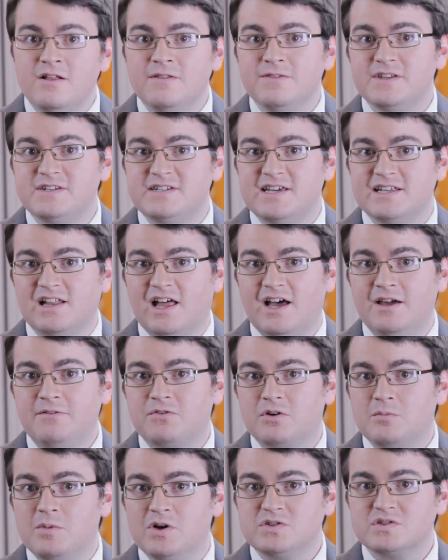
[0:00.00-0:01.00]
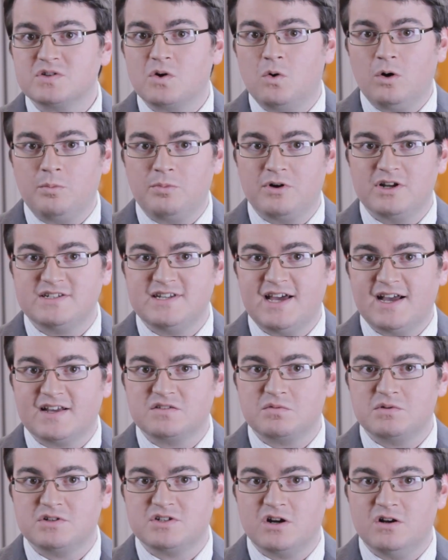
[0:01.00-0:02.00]
The deadline for most corporate
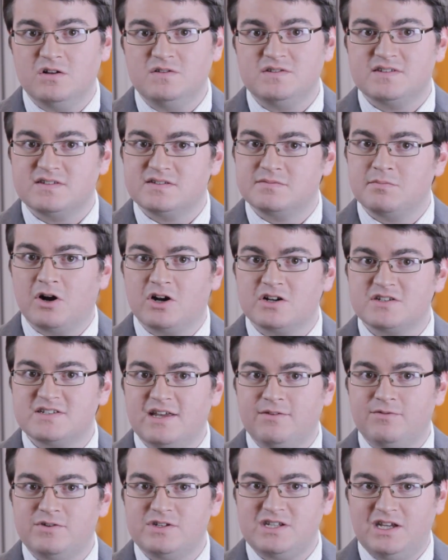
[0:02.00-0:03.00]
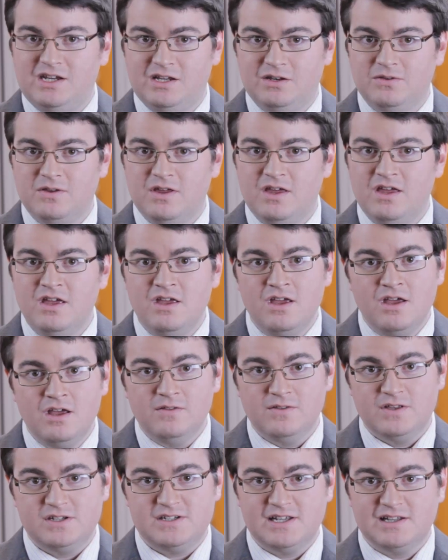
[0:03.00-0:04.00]
tax returns is March 17th.
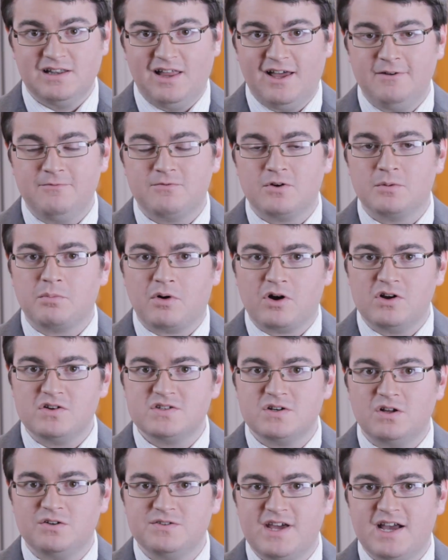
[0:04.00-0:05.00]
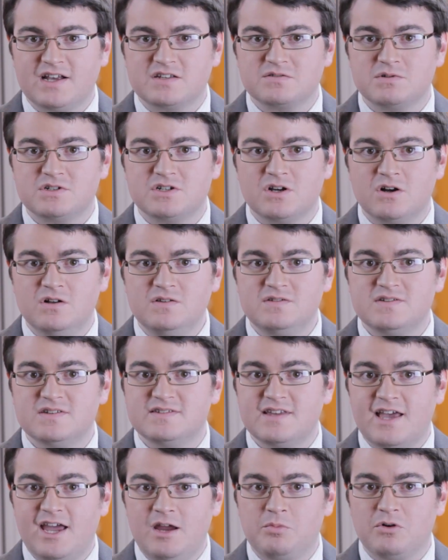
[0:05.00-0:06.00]
The deadline for personal tax returns
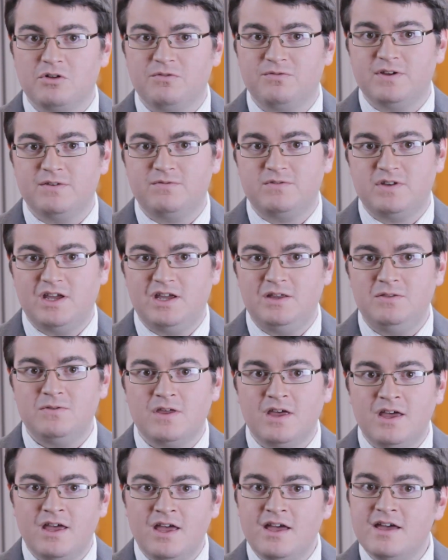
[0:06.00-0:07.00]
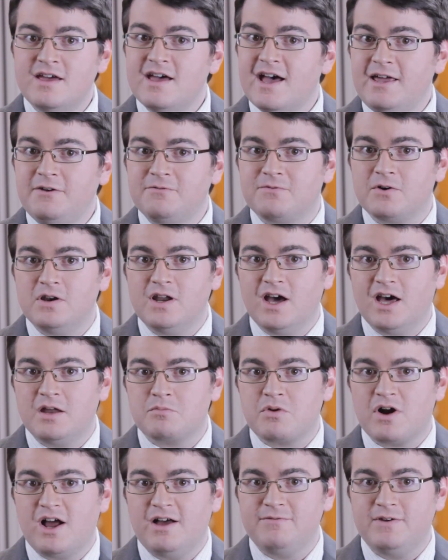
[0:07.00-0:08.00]
is April 15th, and for
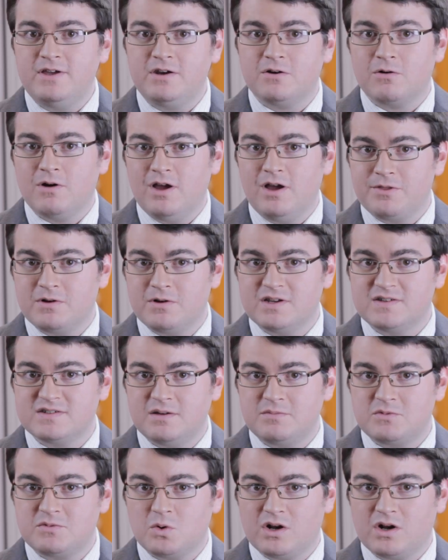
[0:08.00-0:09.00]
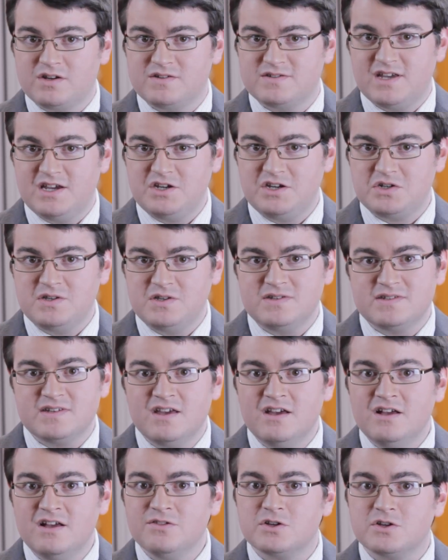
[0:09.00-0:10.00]
nonprofit or other exempt organizations,
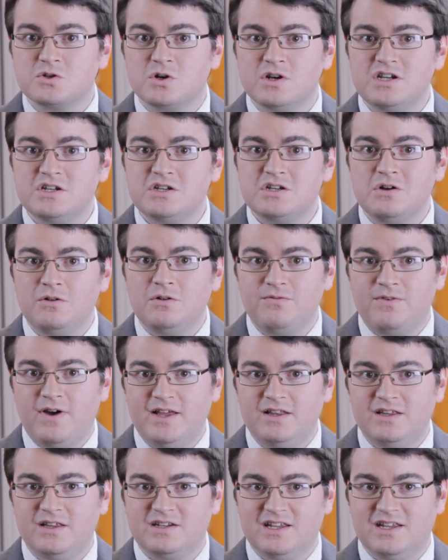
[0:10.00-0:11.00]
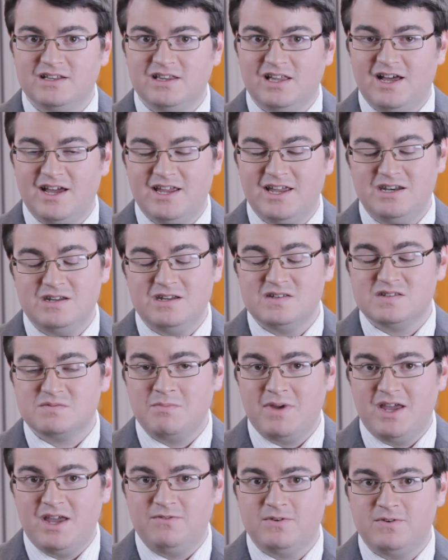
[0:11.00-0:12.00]
the traditional filing deadline is
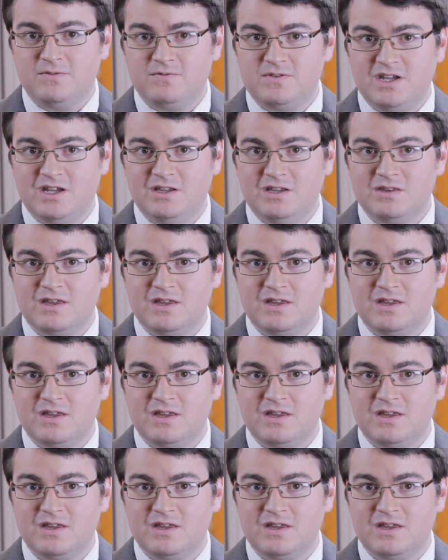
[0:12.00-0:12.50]
May 15th.